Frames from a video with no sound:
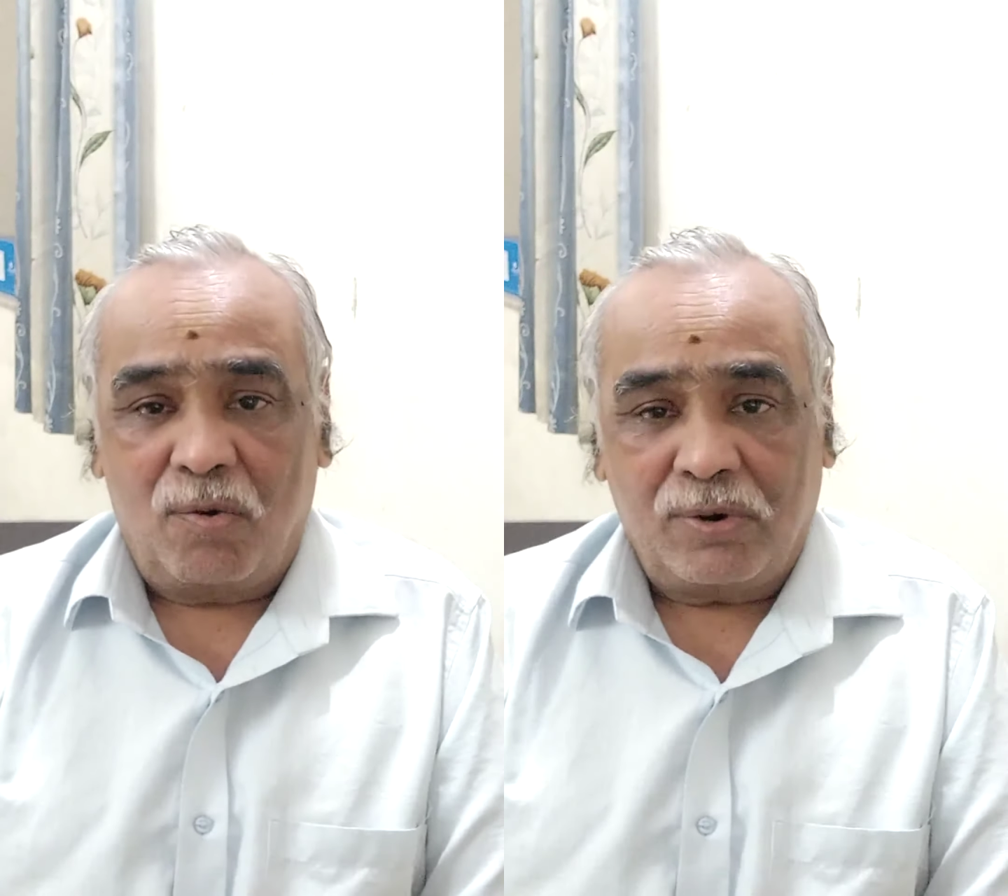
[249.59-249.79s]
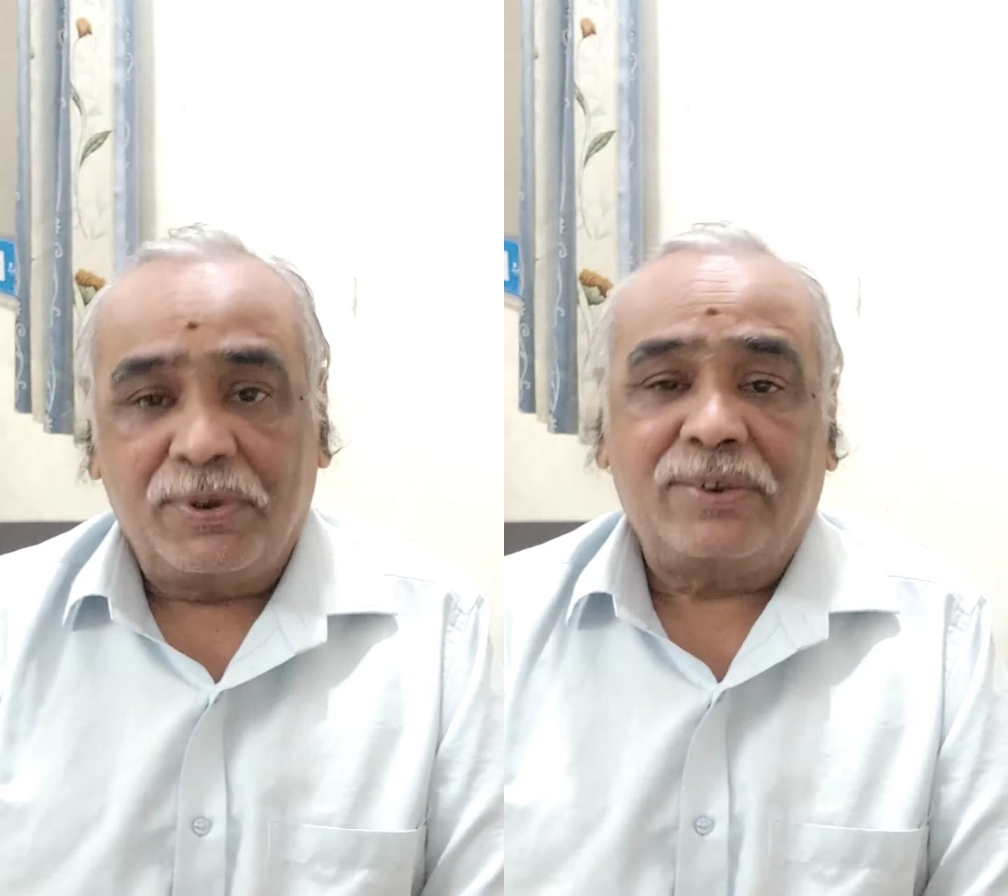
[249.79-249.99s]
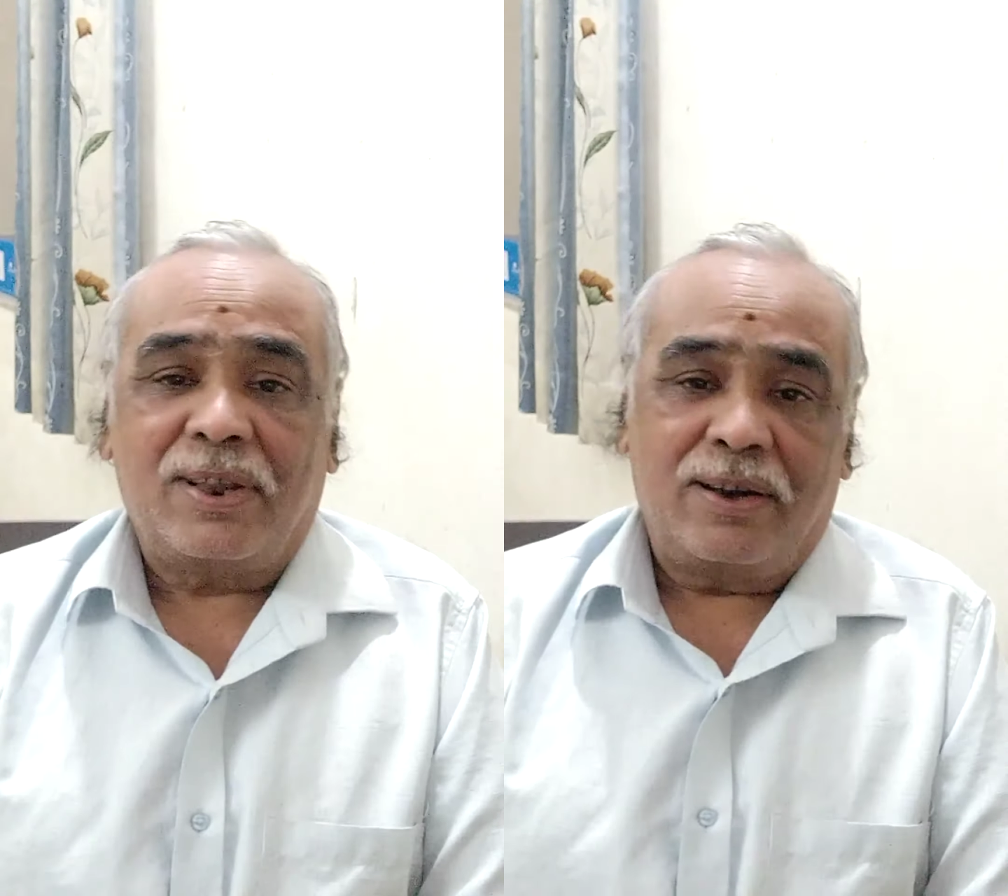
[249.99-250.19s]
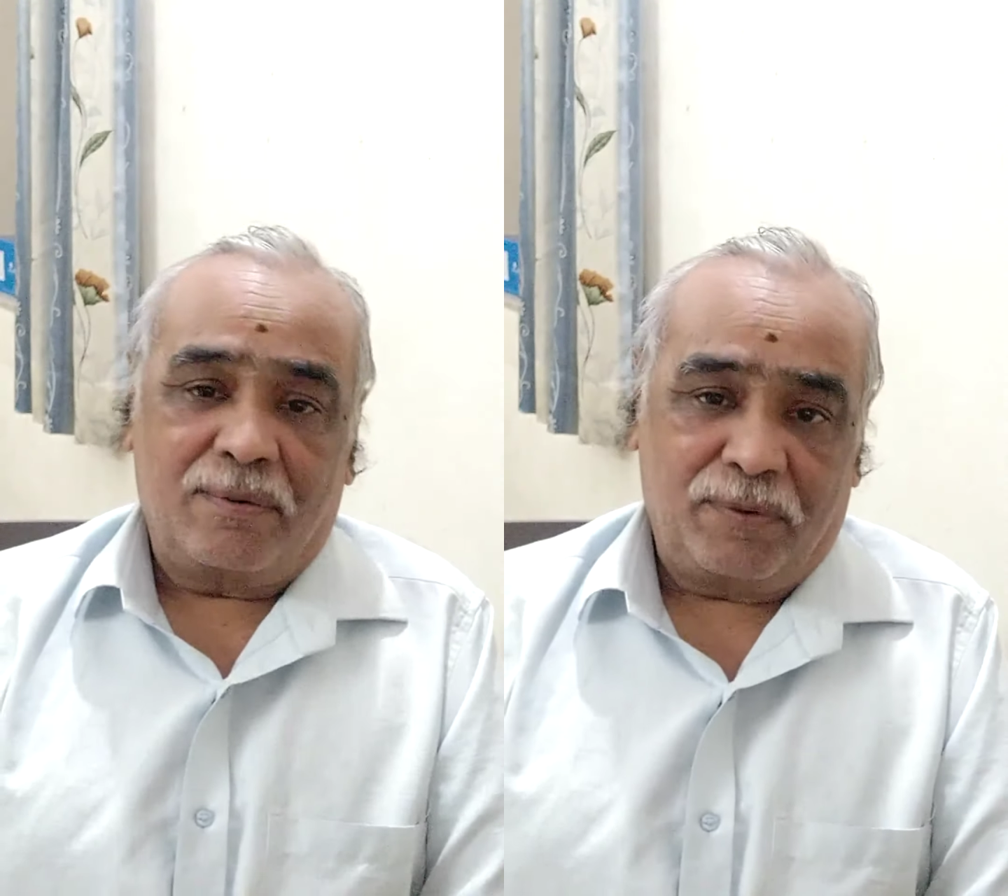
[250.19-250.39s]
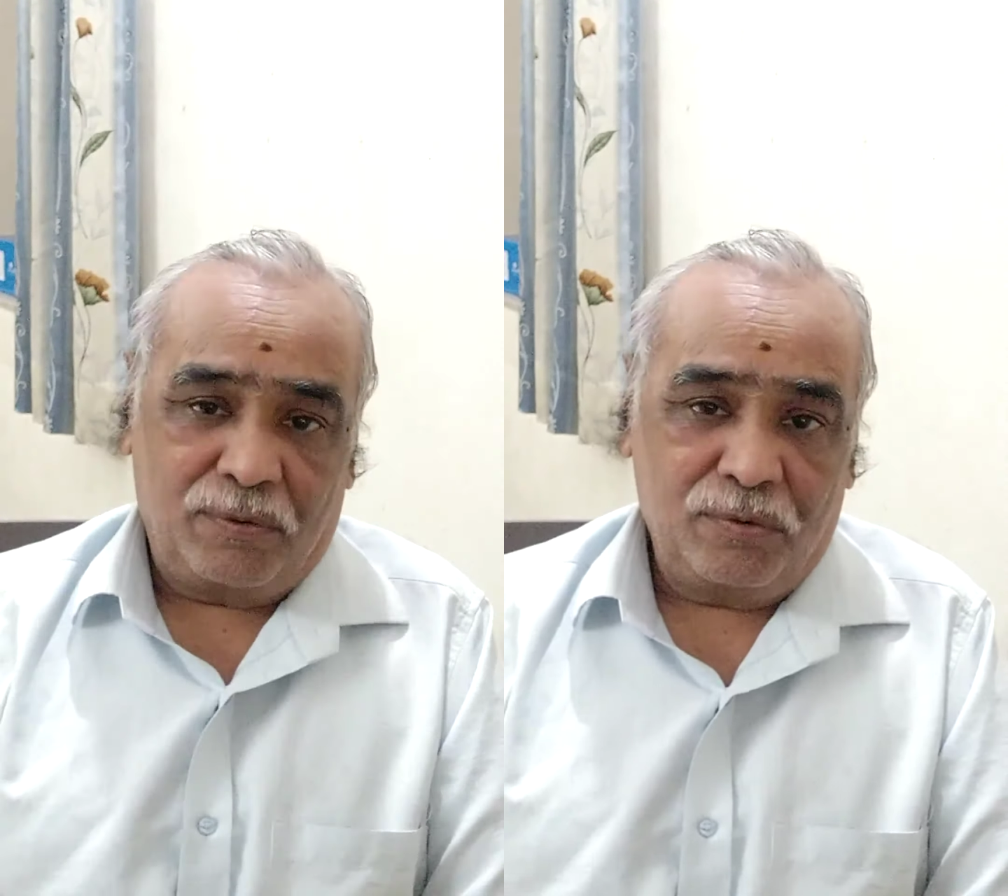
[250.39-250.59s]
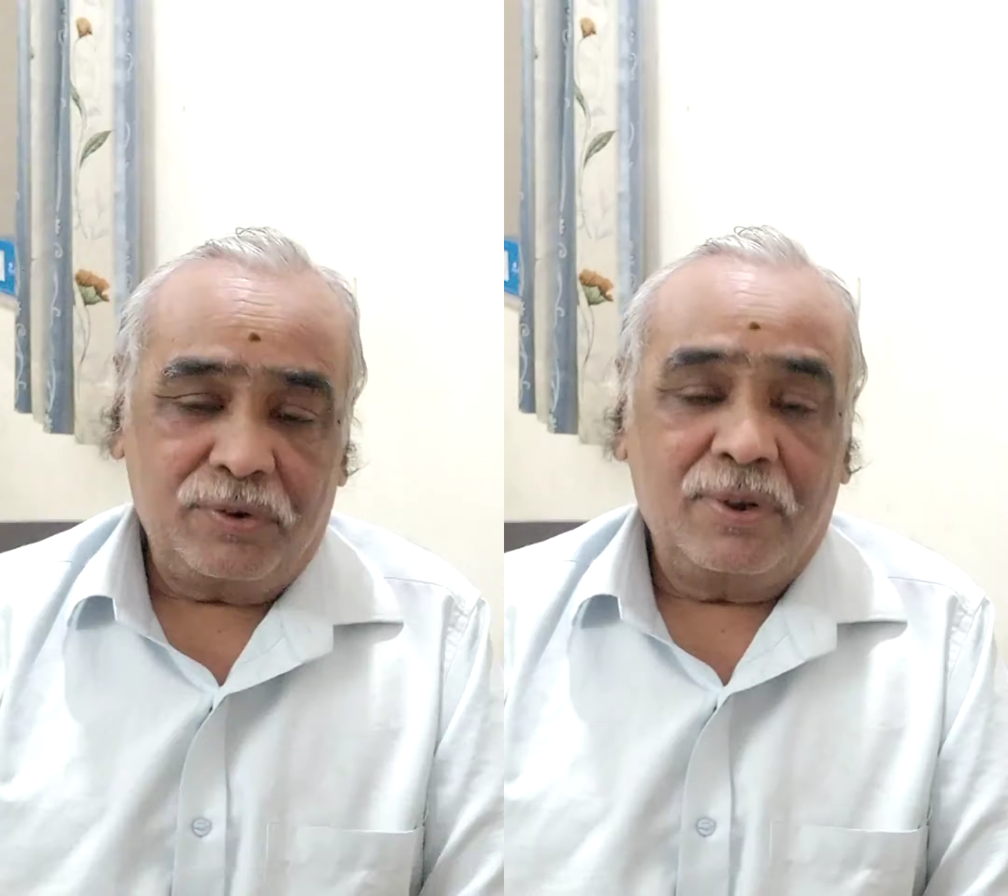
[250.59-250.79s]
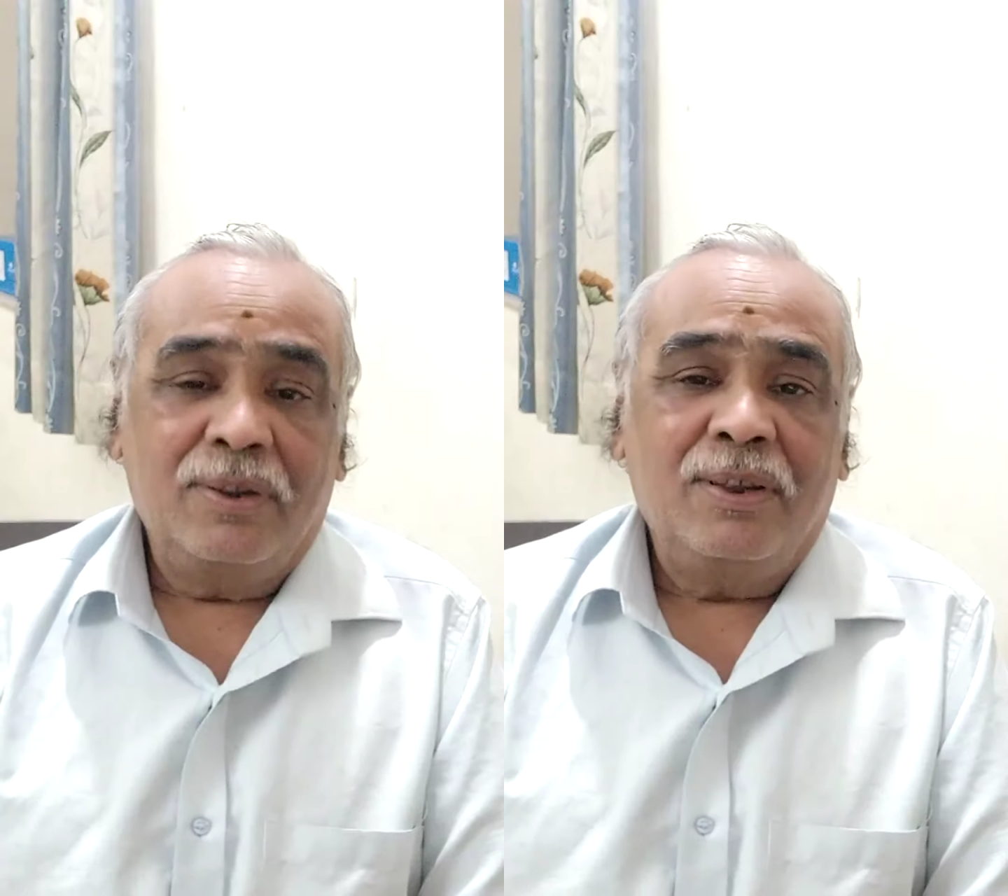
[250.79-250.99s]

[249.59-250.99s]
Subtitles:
out of the centrifuge